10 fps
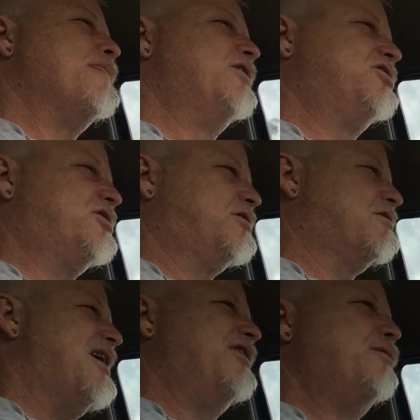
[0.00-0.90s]
Just
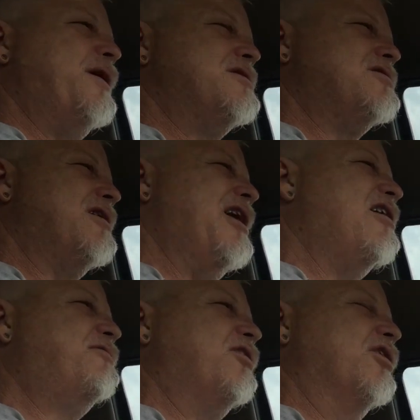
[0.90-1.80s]
kind of depends on how
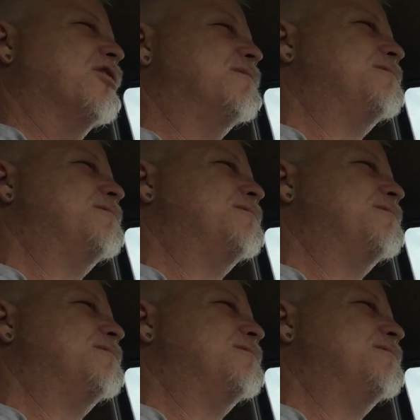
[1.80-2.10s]
I feel.